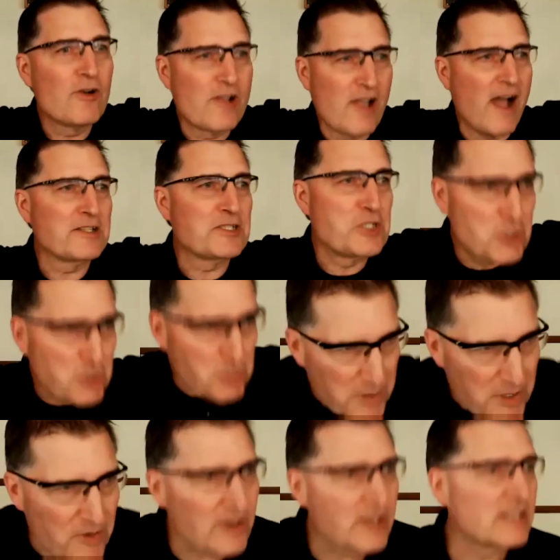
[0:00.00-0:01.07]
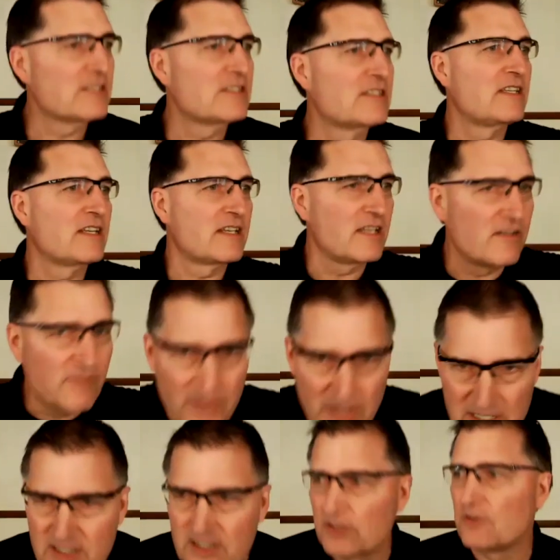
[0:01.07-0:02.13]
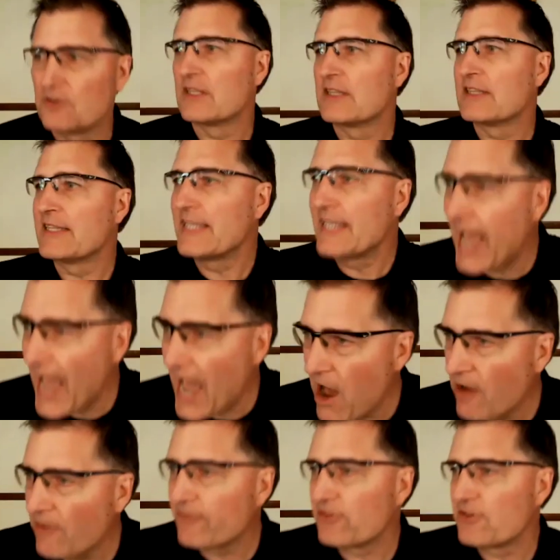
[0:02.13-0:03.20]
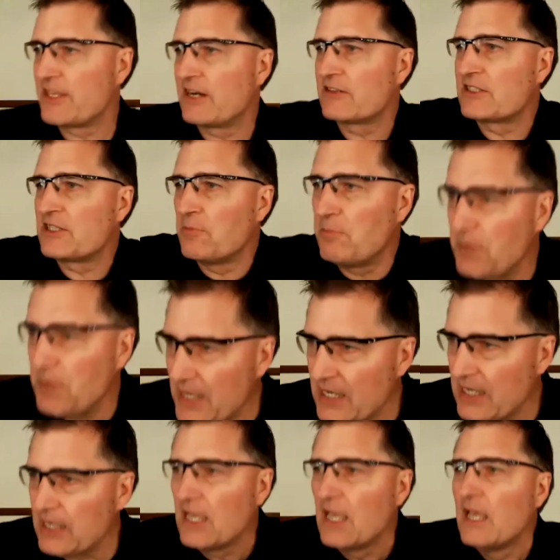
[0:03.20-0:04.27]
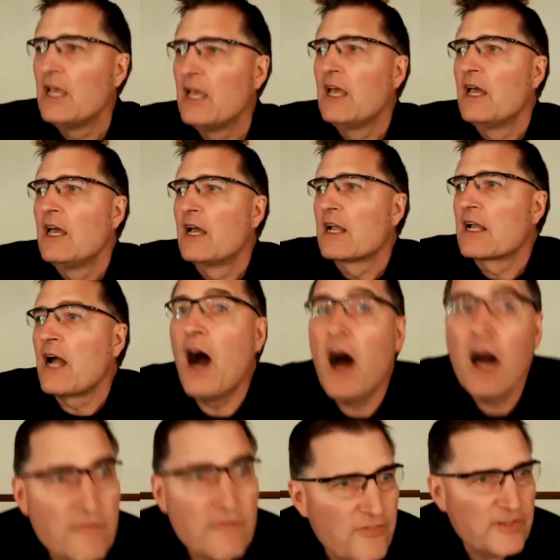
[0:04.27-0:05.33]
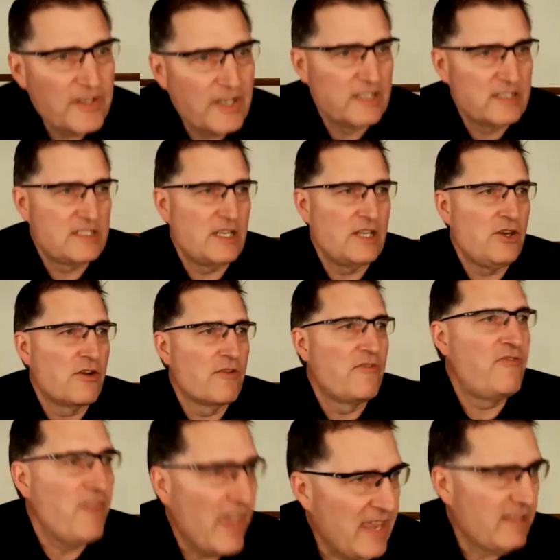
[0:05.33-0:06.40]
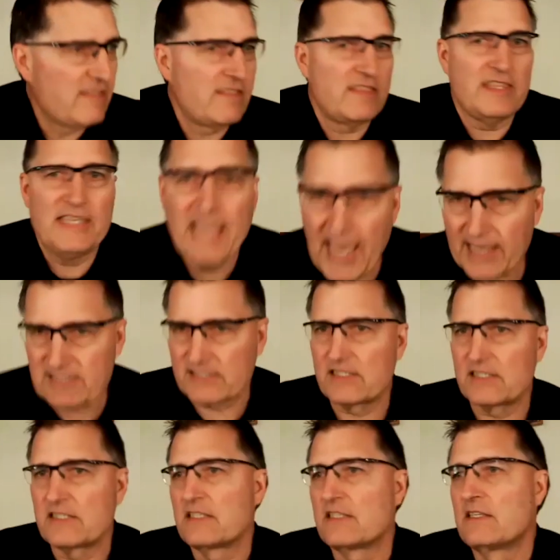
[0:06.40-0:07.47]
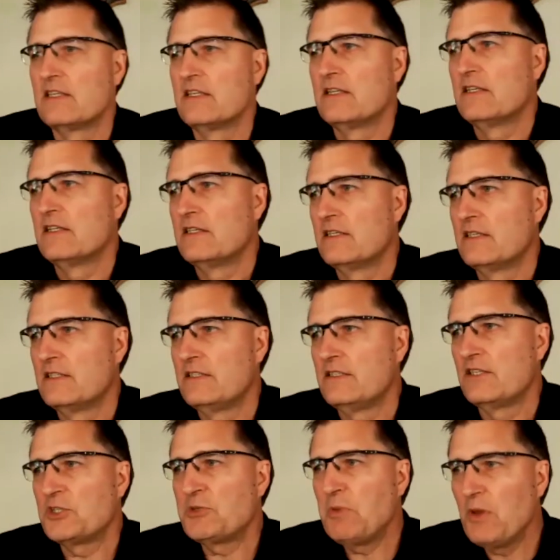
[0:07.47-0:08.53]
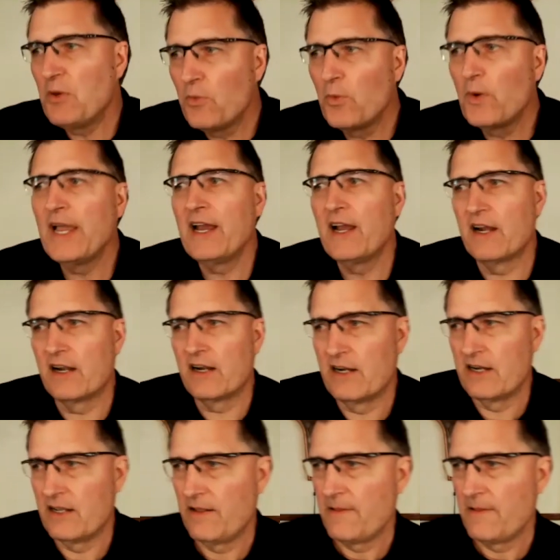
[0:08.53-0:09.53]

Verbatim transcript: God's Spirit to convict you, allow for there to be confidence in your faith. Yes, just beware